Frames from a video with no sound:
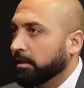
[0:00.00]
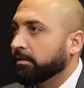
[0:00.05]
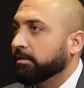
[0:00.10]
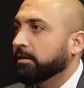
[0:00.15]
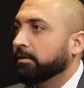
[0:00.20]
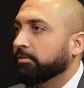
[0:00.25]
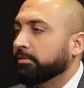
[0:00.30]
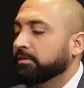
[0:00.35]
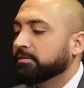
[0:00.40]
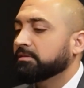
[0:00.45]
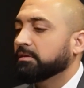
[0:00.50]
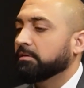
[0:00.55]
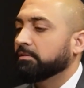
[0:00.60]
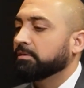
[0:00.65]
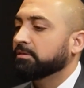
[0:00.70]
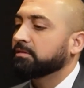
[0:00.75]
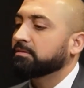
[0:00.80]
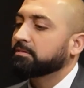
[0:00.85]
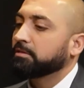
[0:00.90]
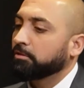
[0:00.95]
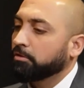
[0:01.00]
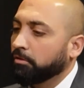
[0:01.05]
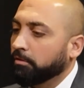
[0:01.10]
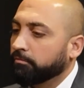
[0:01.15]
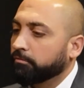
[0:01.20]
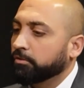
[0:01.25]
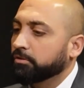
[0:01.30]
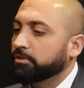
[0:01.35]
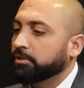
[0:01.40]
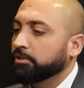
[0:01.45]
And this is a
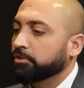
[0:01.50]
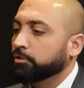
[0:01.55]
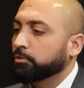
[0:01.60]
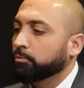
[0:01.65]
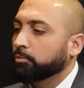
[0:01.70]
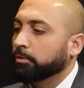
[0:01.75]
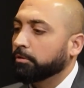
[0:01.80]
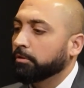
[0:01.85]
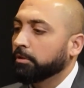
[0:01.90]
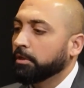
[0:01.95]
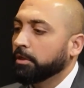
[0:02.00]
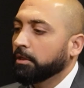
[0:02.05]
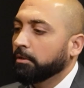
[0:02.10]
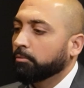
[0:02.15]
conversation where